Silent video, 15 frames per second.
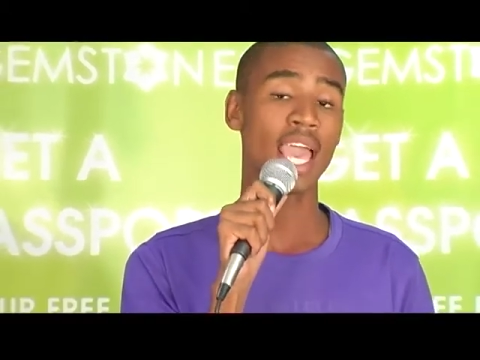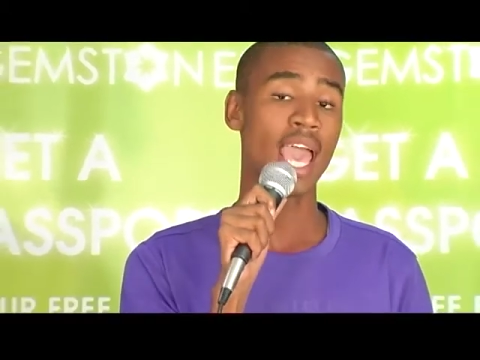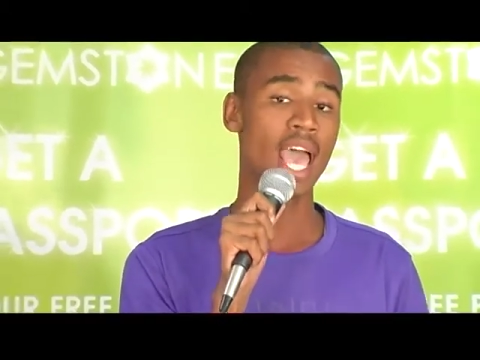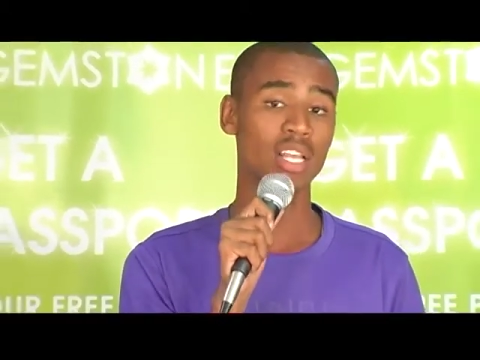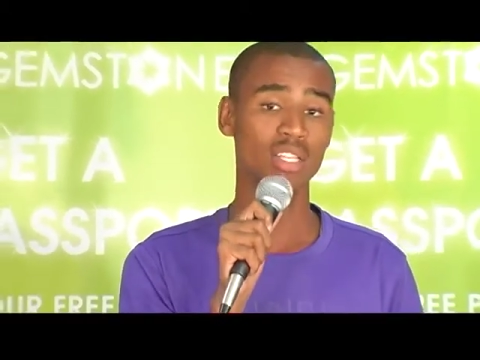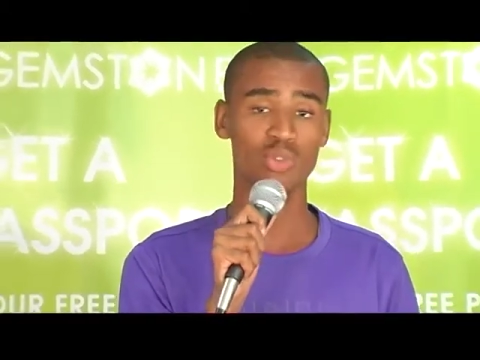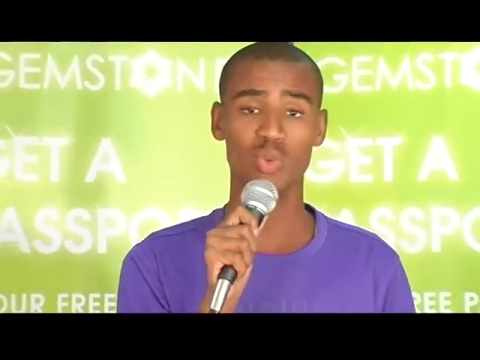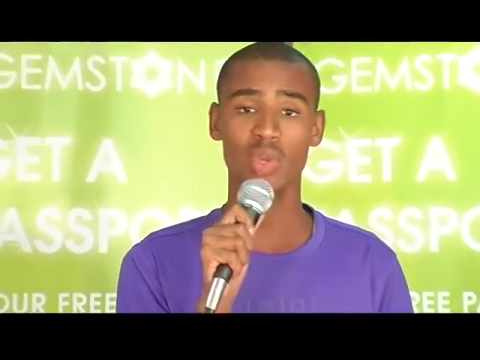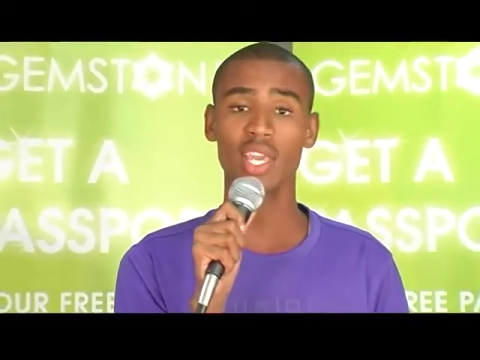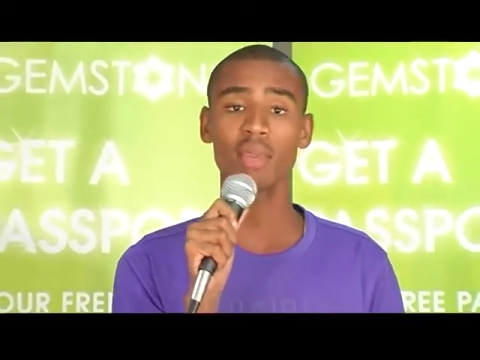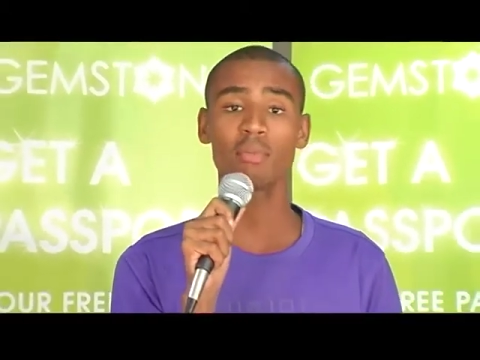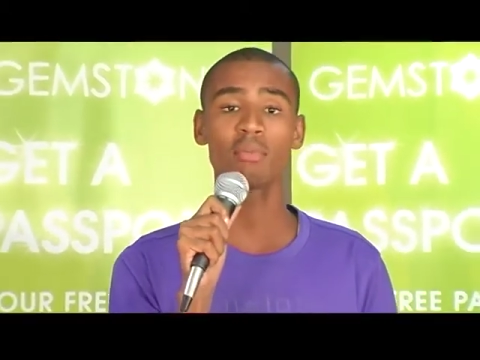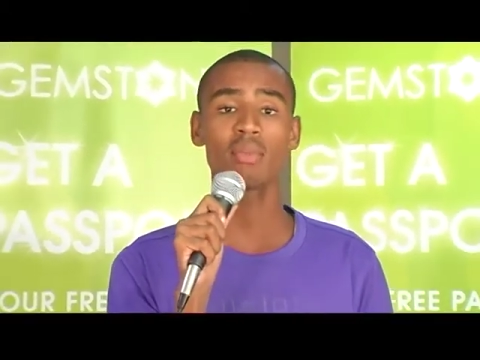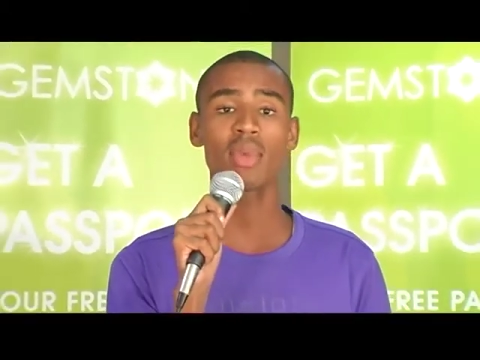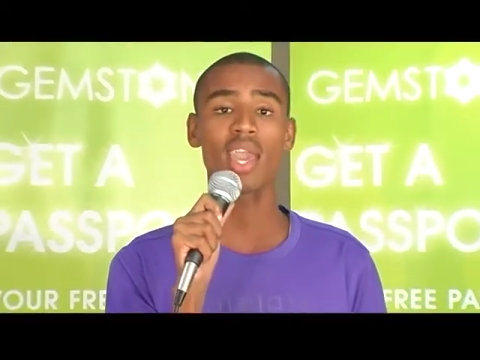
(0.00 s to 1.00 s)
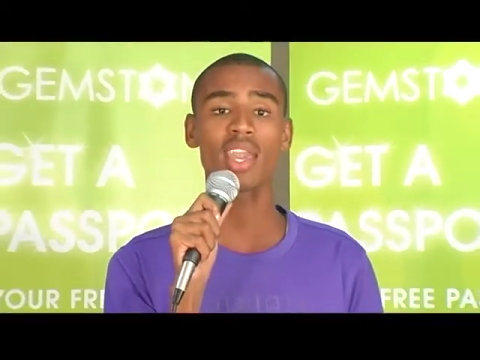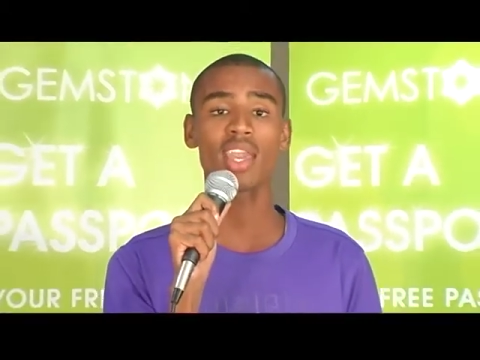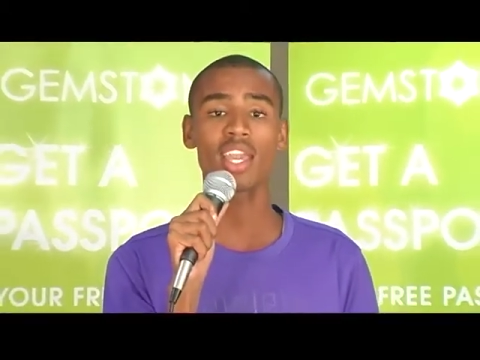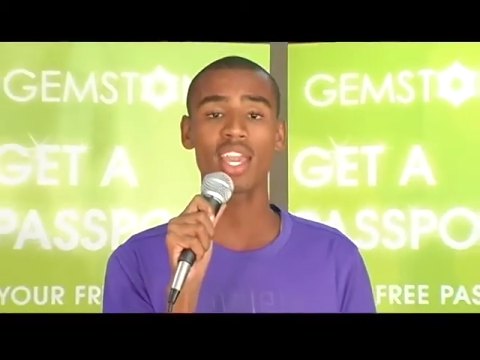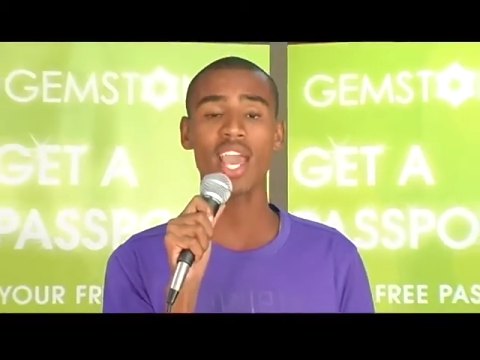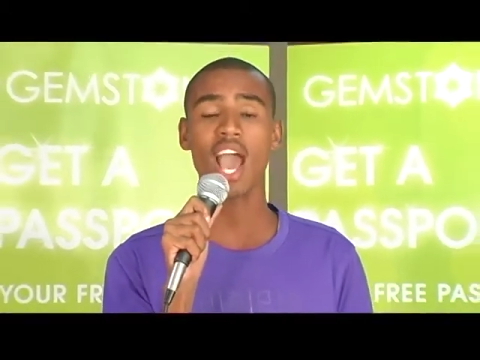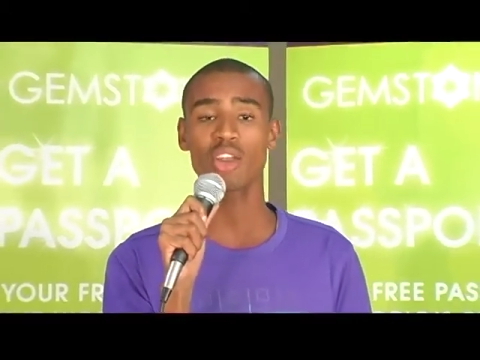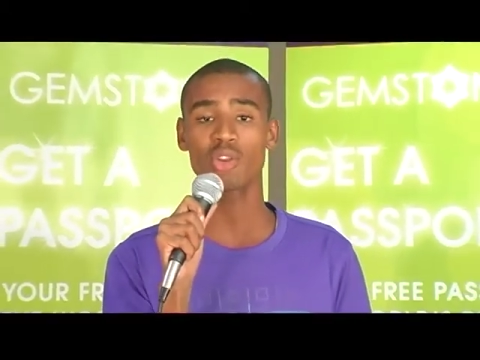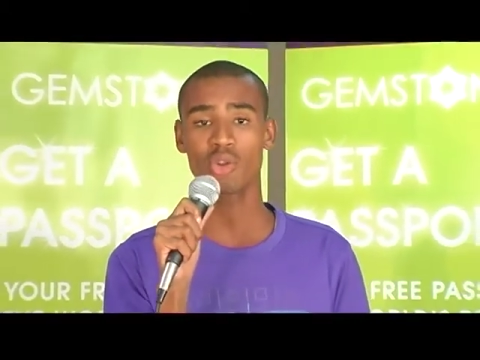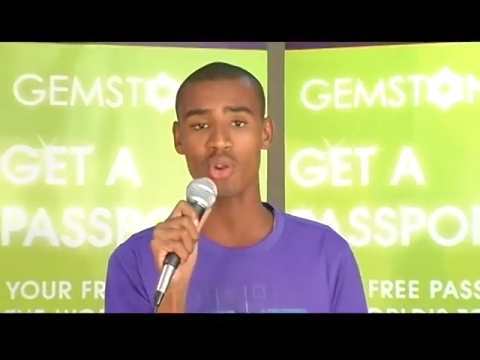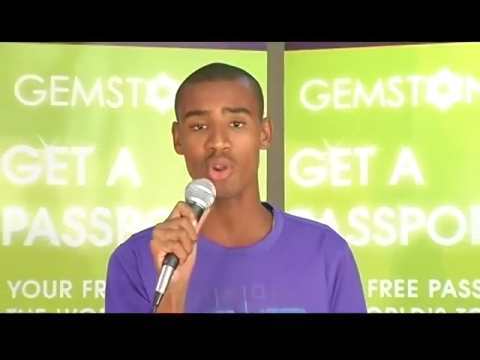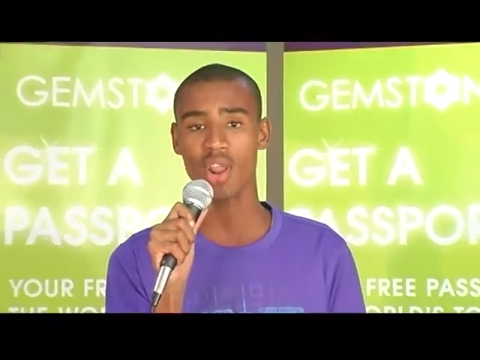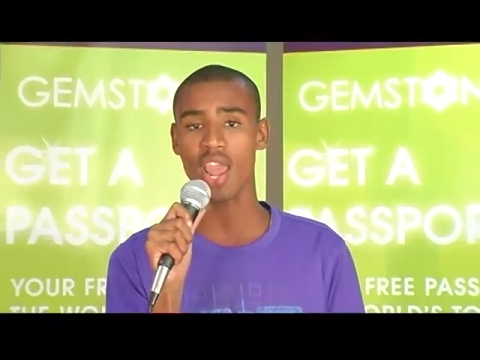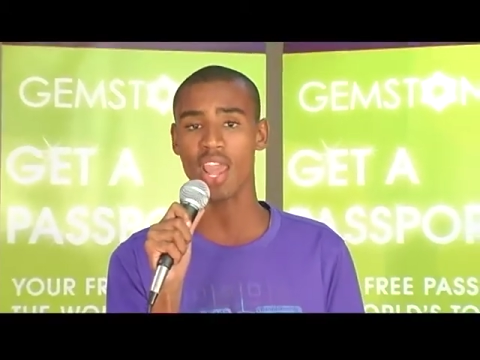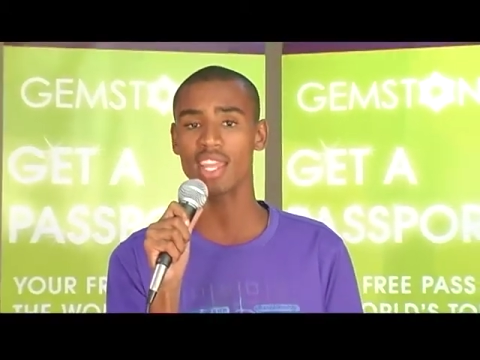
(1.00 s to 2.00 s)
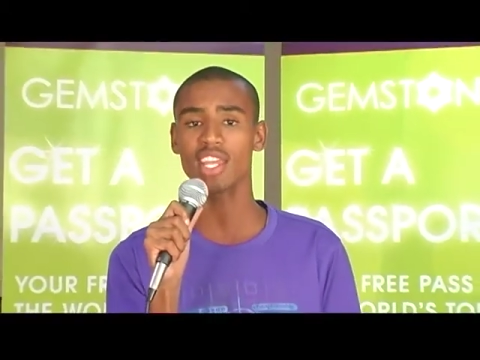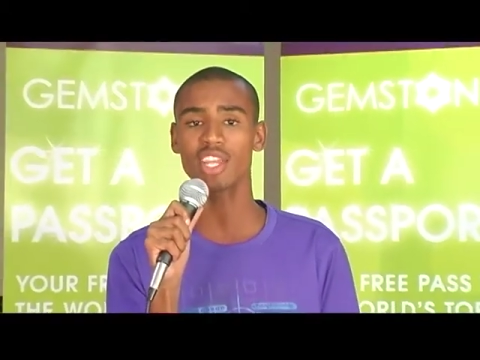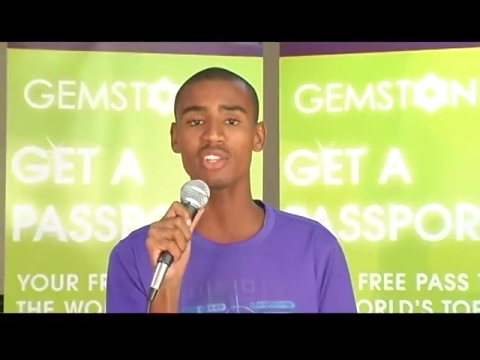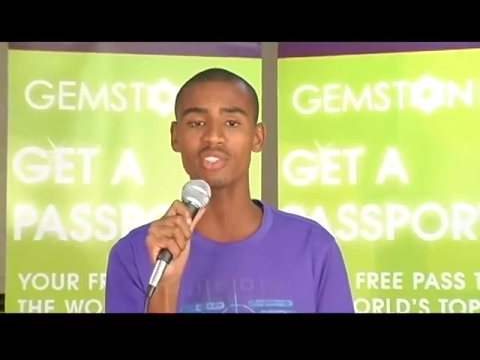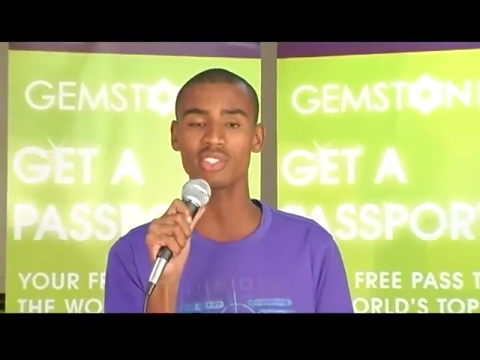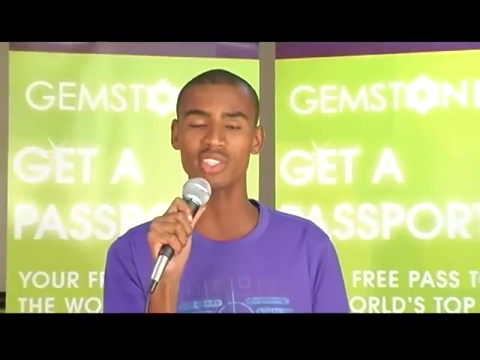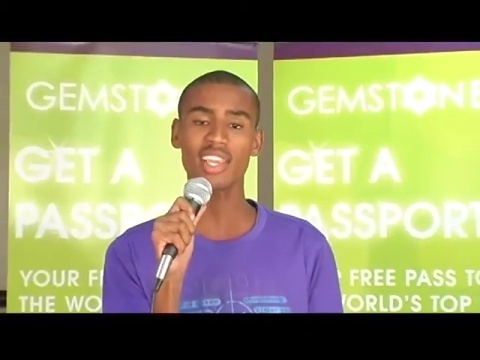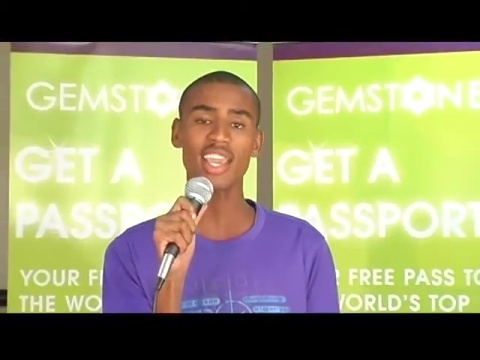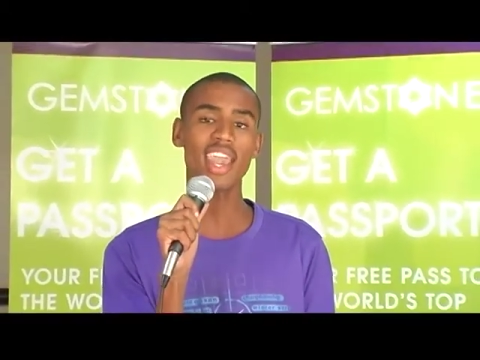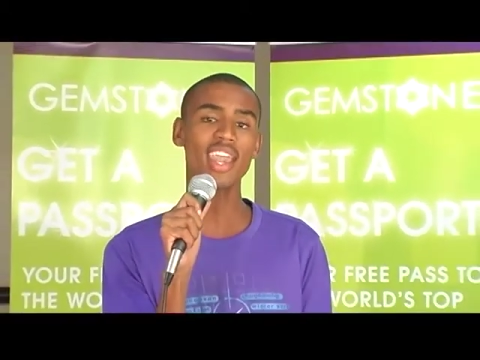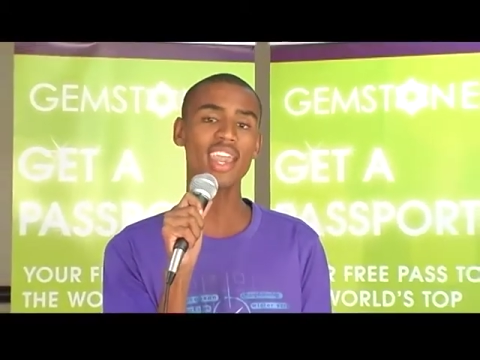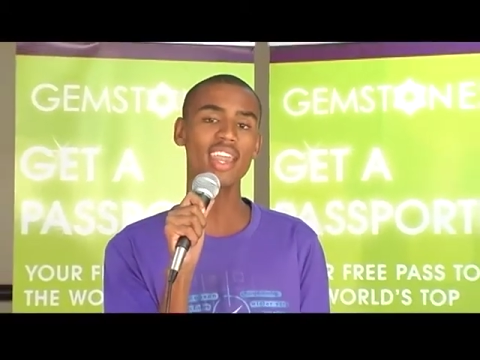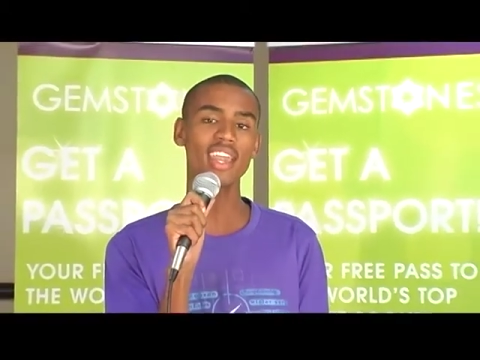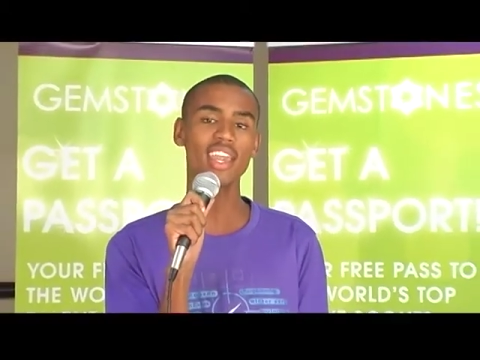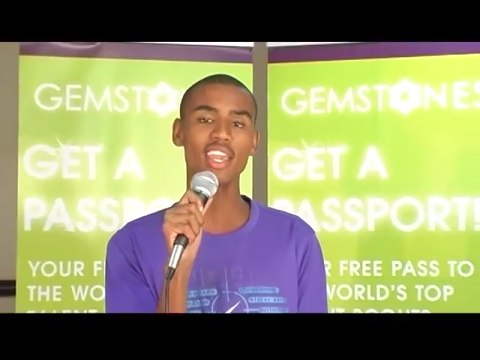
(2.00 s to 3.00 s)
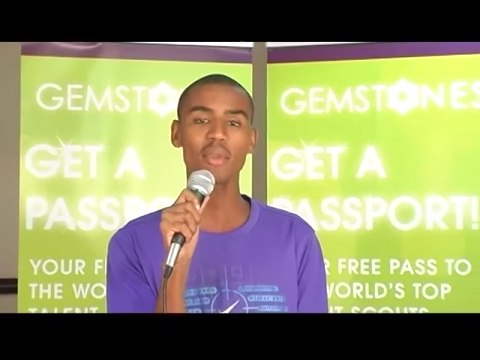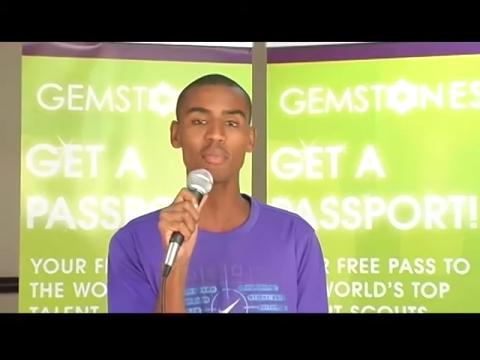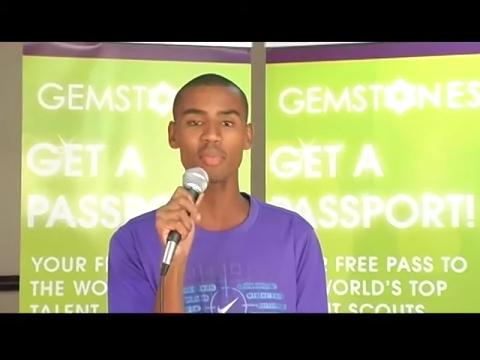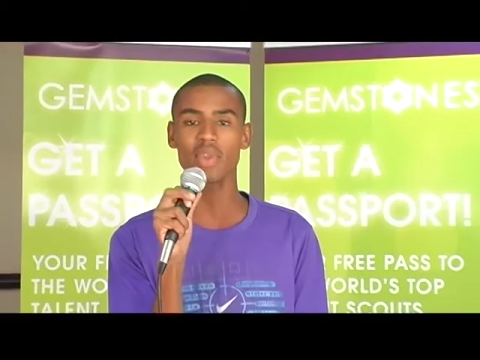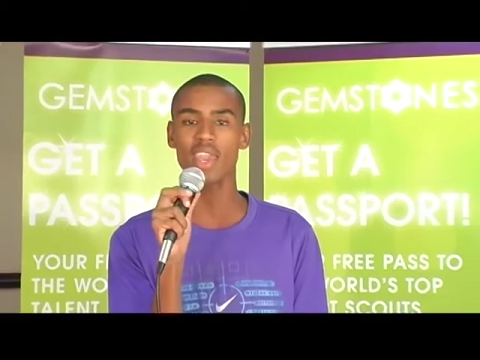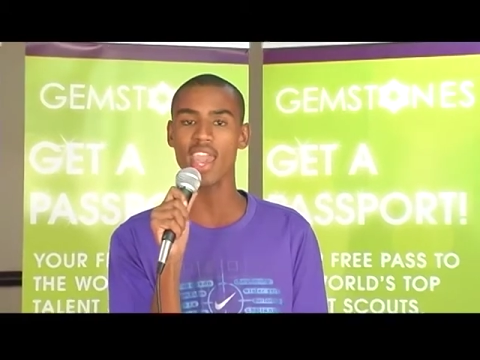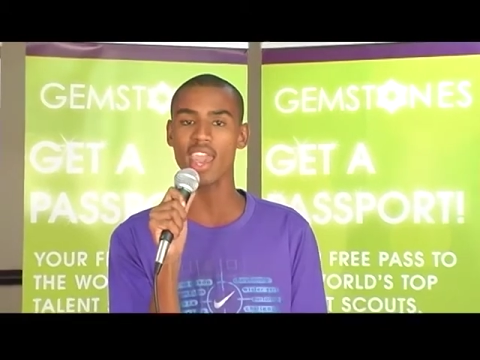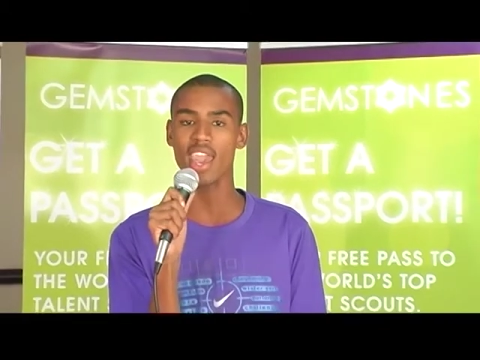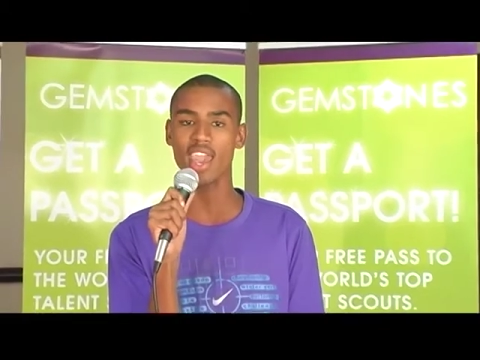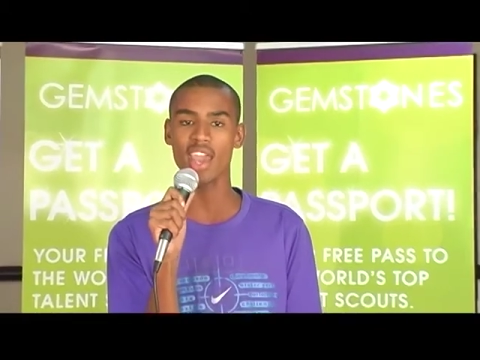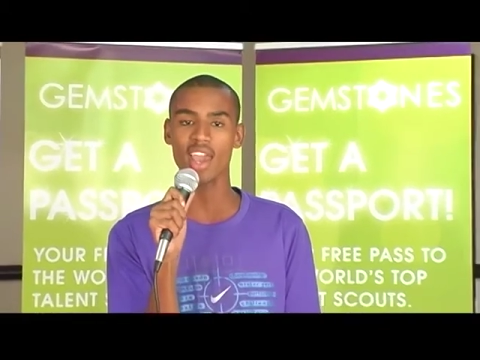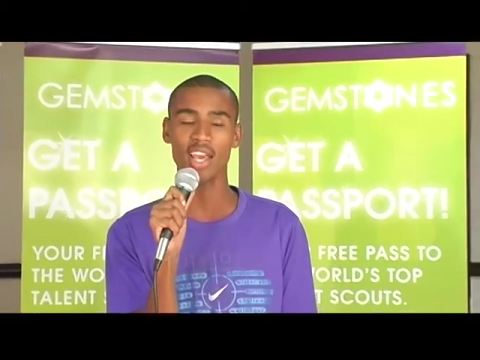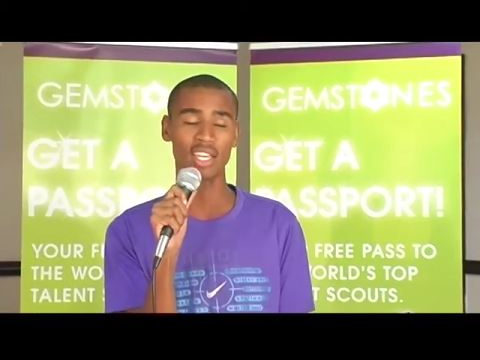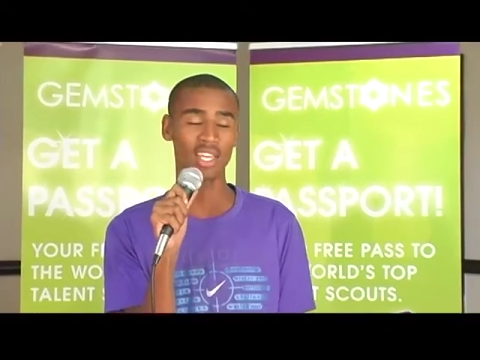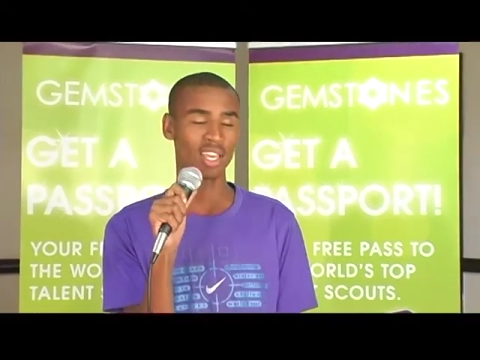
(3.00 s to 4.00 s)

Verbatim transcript: as we make our great escape, yeah.